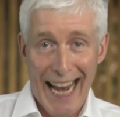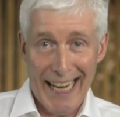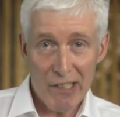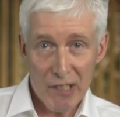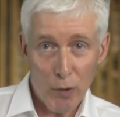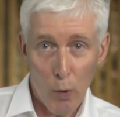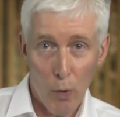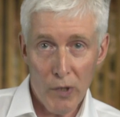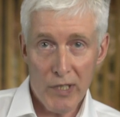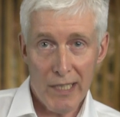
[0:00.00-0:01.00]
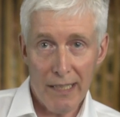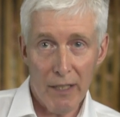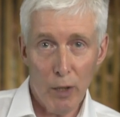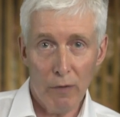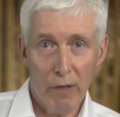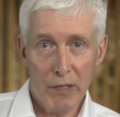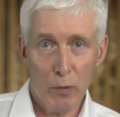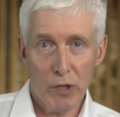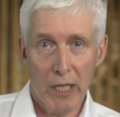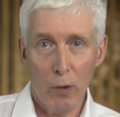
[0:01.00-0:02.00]
at source in the
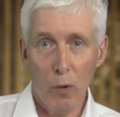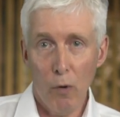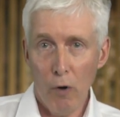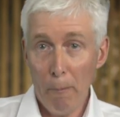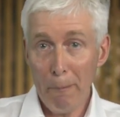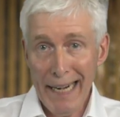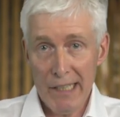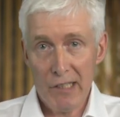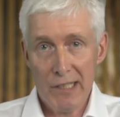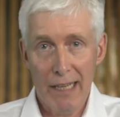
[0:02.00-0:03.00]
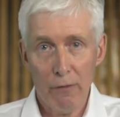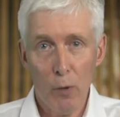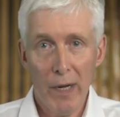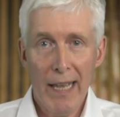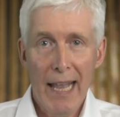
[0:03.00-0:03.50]
Universal Journal or on balance level,